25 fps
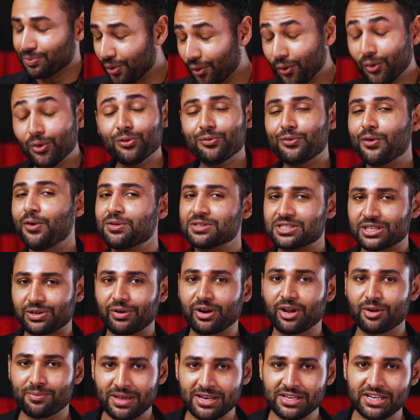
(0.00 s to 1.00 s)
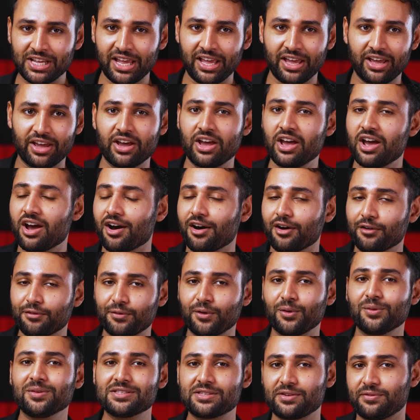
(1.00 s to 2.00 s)
All phones I recommend here are
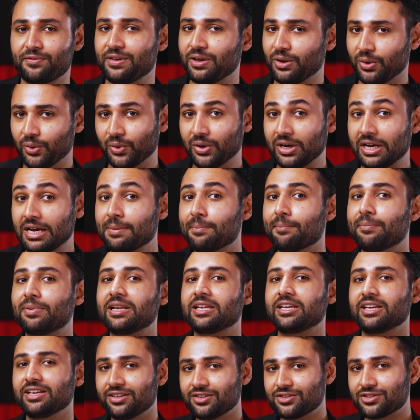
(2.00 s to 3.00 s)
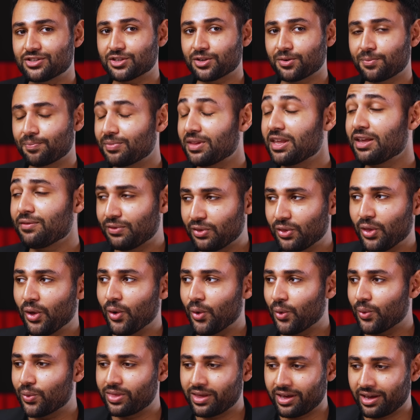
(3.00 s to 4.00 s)
phones that feel complete, even
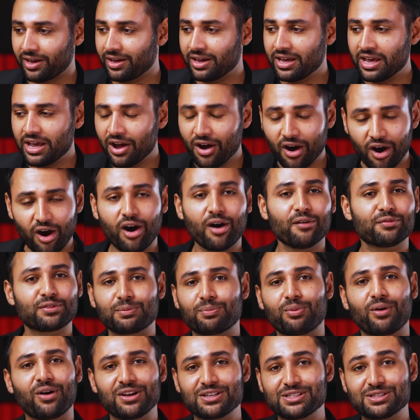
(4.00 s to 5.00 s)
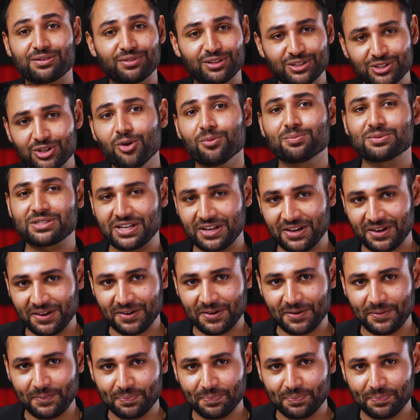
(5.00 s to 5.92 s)
though they're half the price of the top tier.